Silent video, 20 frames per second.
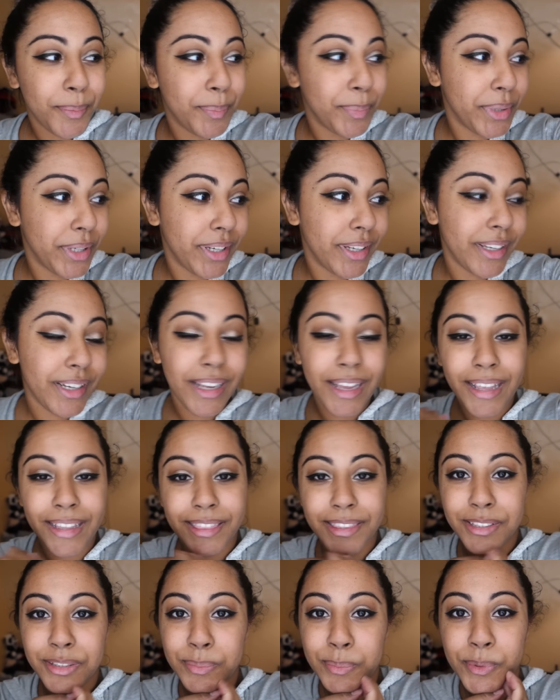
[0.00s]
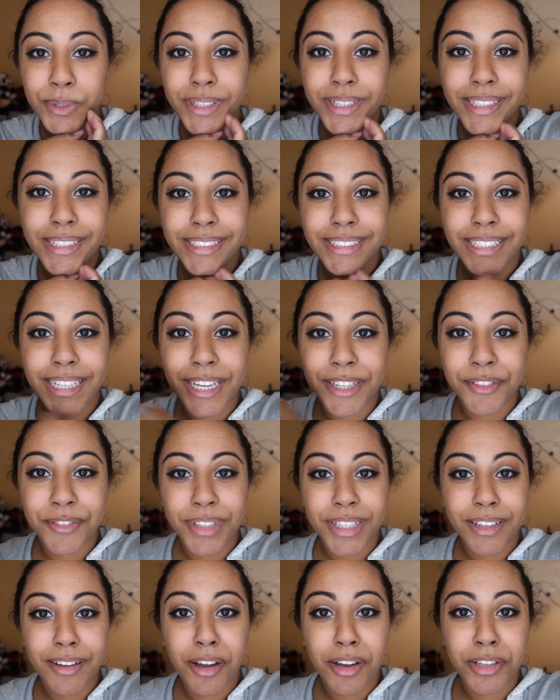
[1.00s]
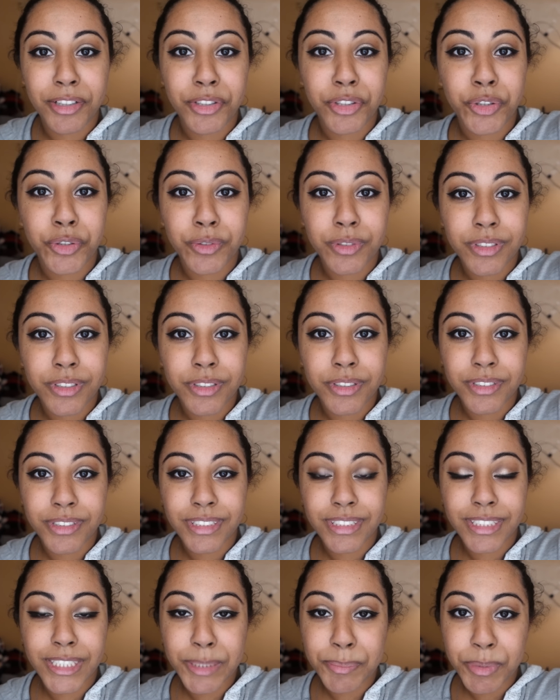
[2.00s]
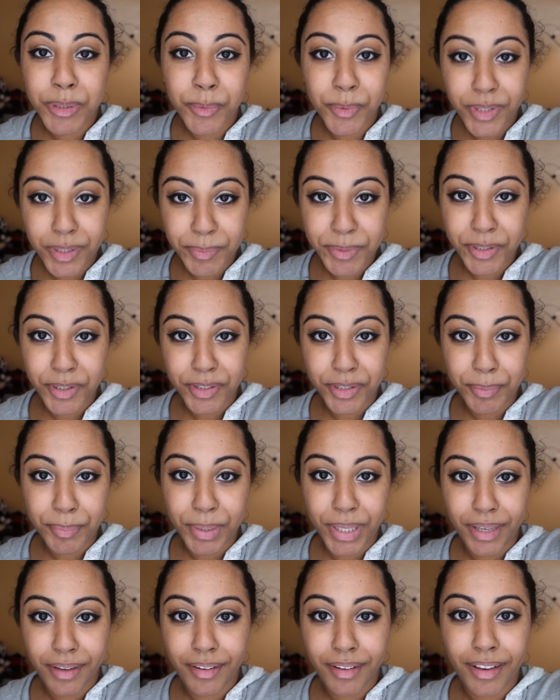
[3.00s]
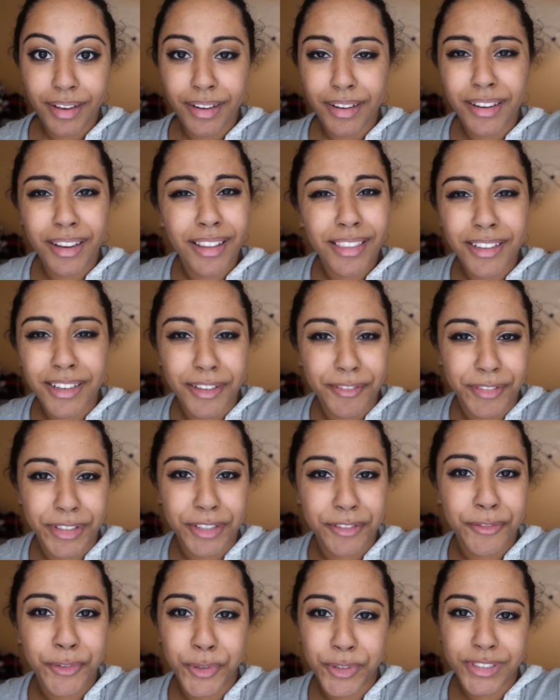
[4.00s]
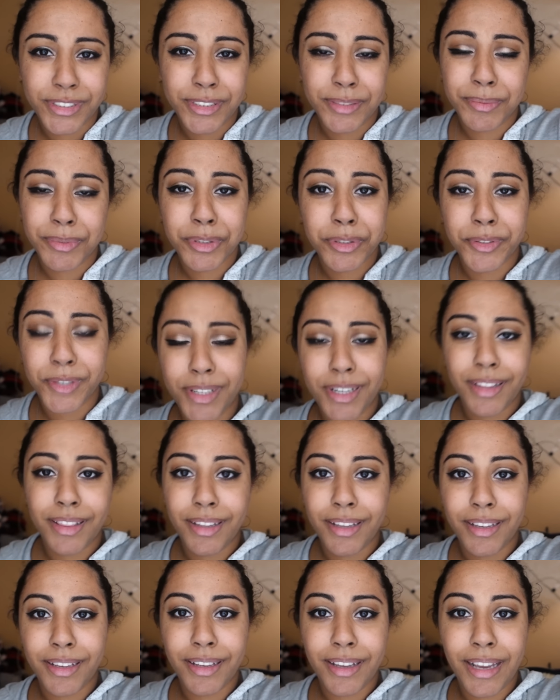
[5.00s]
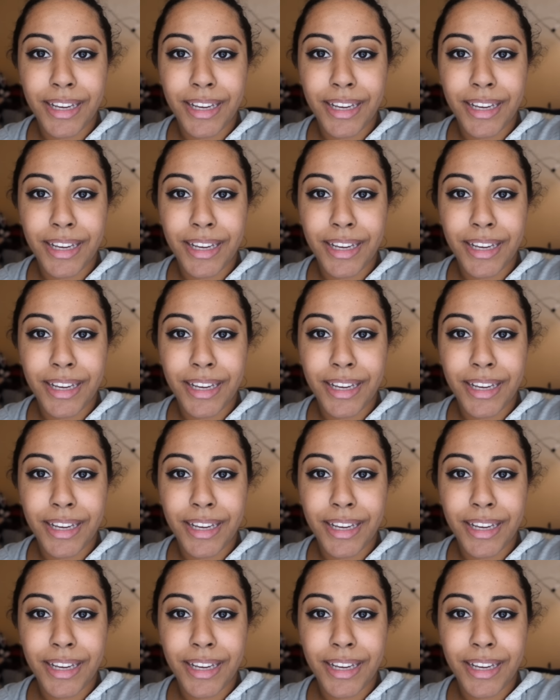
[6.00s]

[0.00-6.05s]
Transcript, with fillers: but at this point he's kind of like gotten used to sleeping with me on the bed and not that I've like forced him to or anything.